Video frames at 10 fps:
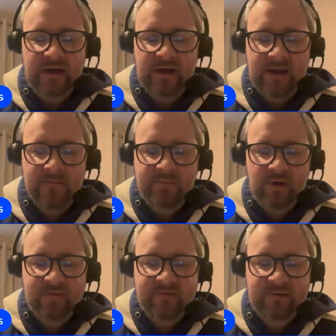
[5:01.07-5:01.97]

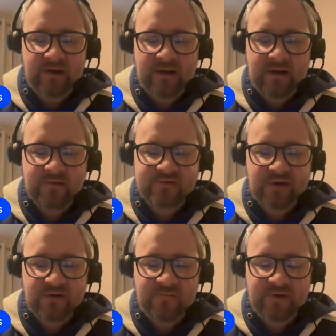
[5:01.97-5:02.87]
But
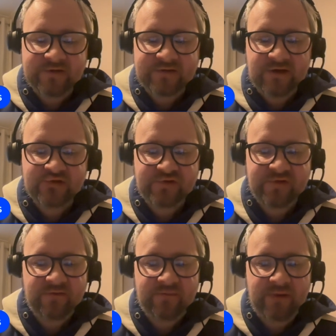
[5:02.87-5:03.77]
Zak Lovelace has
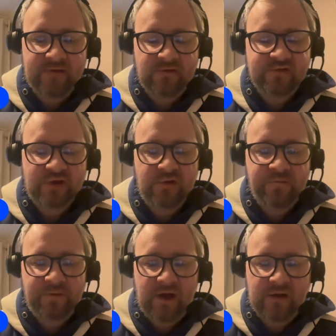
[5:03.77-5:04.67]
returned back down
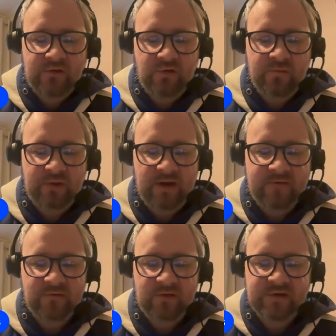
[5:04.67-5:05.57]
south and gone
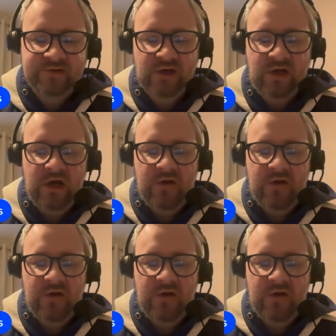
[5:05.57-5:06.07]
back to his